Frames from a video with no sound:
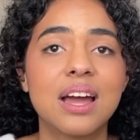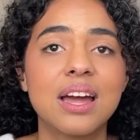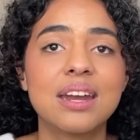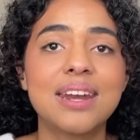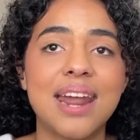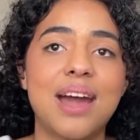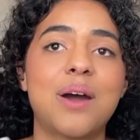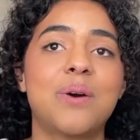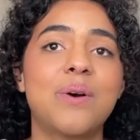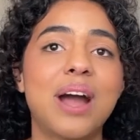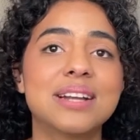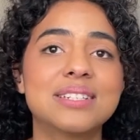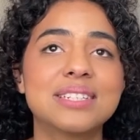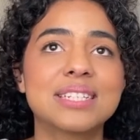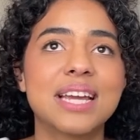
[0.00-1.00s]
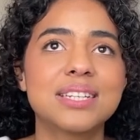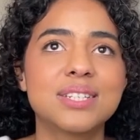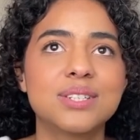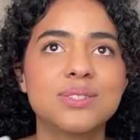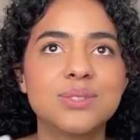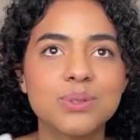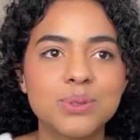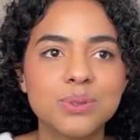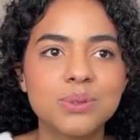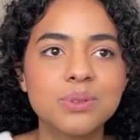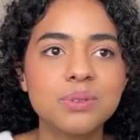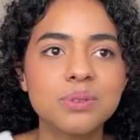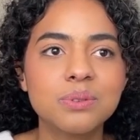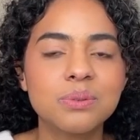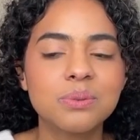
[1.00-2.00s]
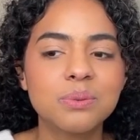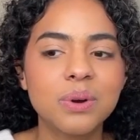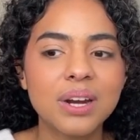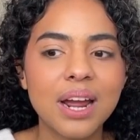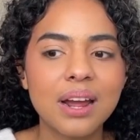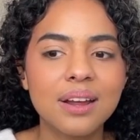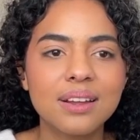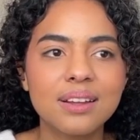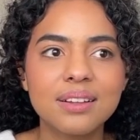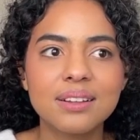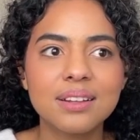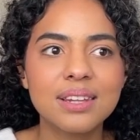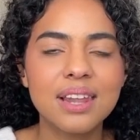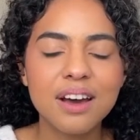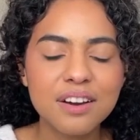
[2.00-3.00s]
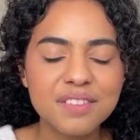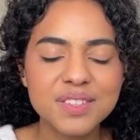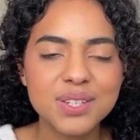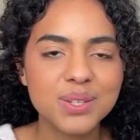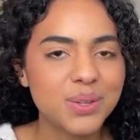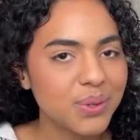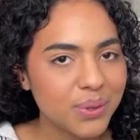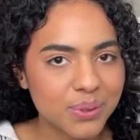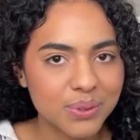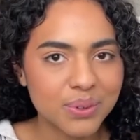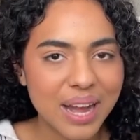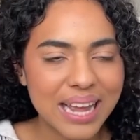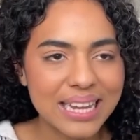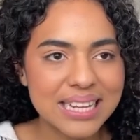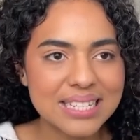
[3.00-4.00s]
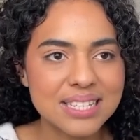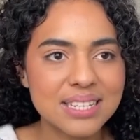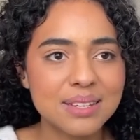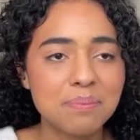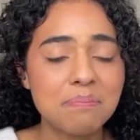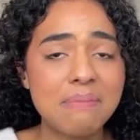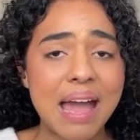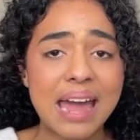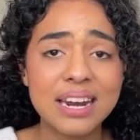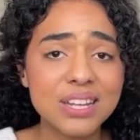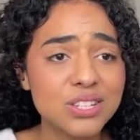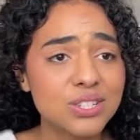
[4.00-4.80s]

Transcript: now i just get to do what i love to do i get to manage